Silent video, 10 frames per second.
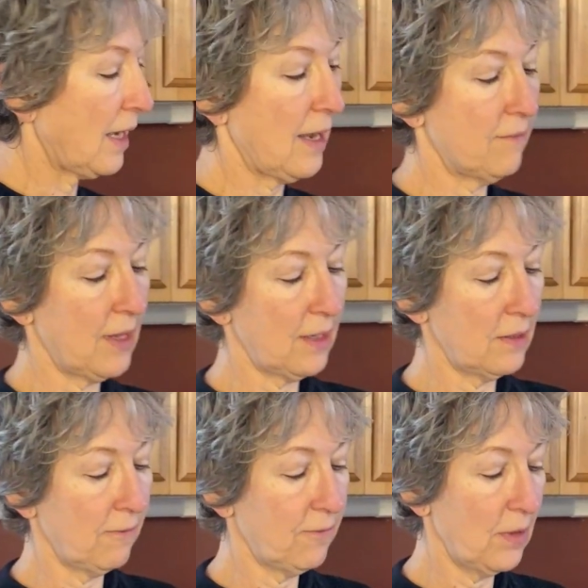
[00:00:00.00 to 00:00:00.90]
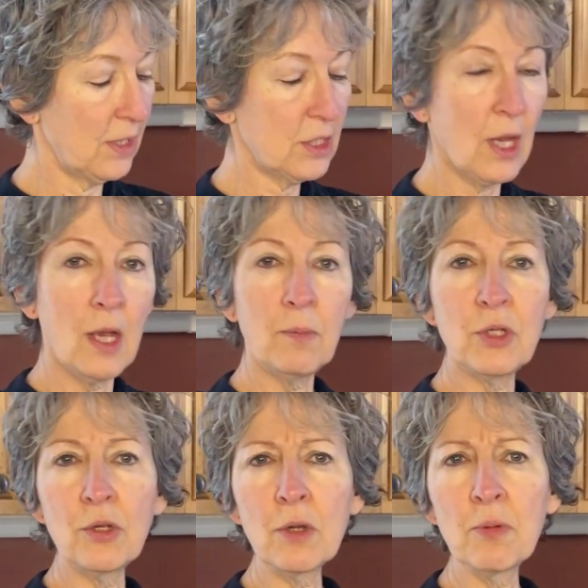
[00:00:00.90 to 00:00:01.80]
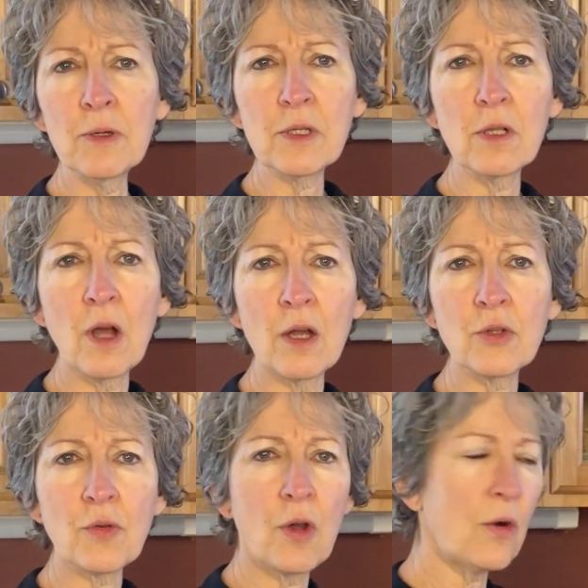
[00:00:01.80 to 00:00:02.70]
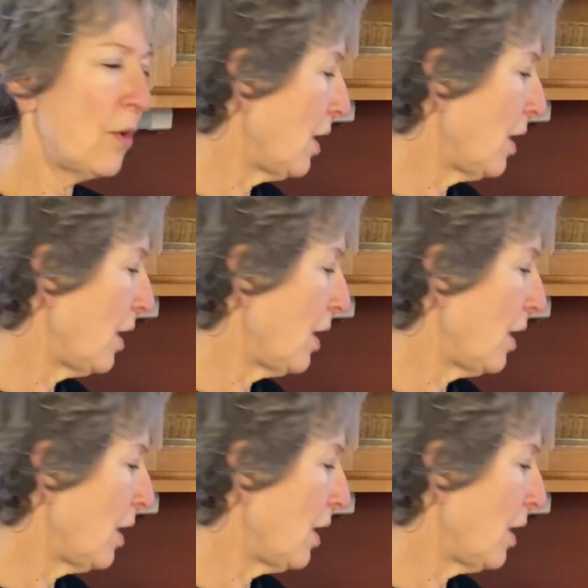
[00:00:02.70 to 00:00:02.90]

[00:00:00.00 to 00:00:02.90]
have that in the fridge, but you can put cilantro,